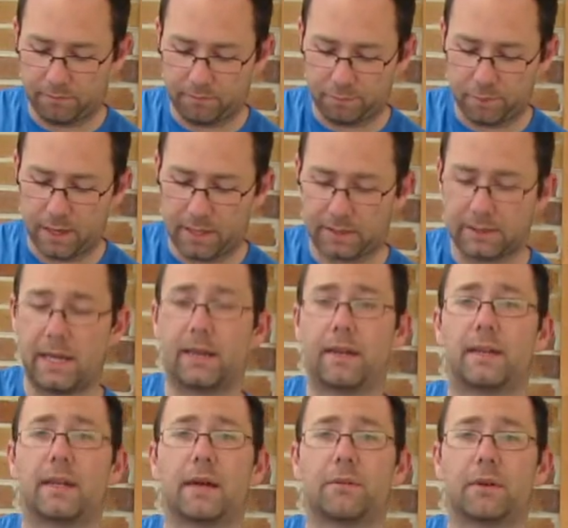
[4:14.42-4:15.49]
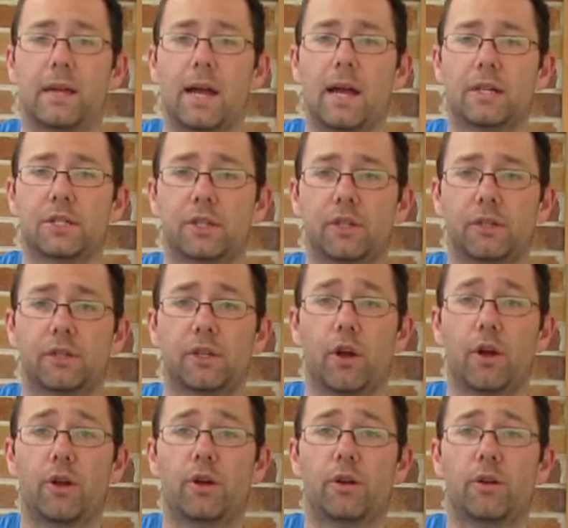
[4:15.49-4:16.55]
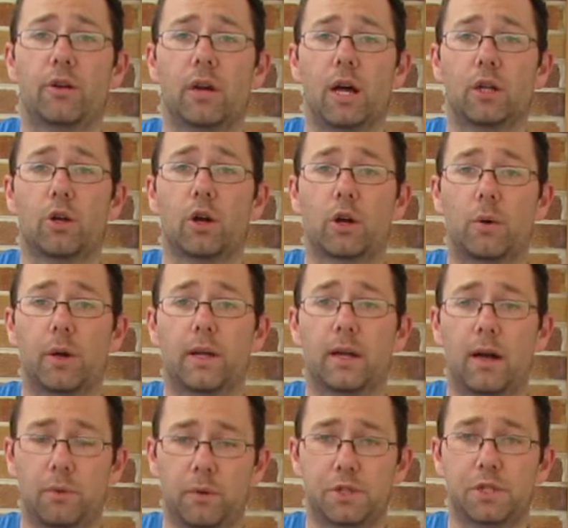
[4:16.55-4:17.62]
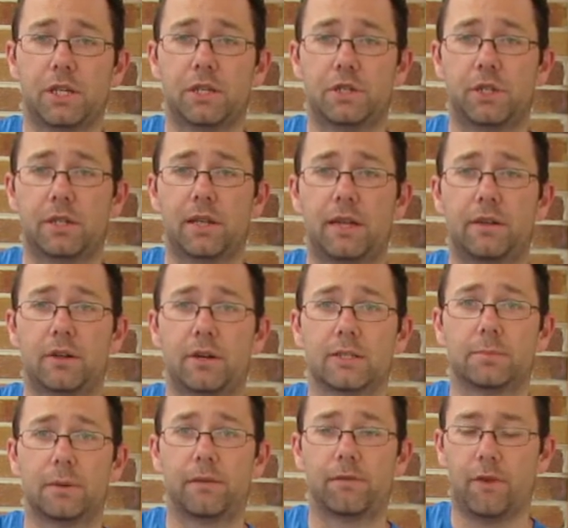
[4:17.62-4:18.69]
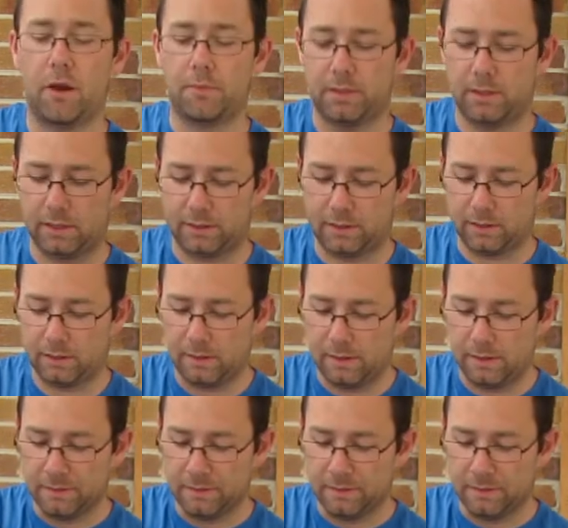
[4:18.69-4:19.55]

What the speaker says: breakdown and that reaction go a lot quicker, which gets you that nice big foaminess.